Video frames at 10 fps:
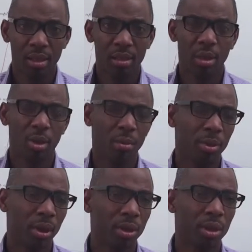So
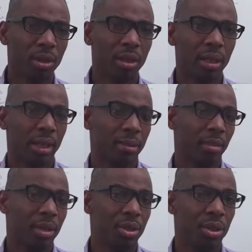communication, like I
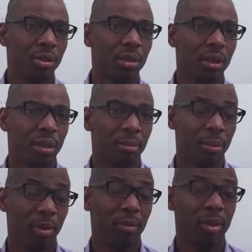mentioned in my
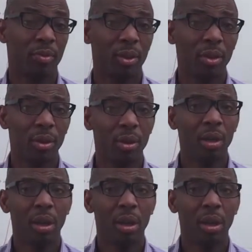previous video,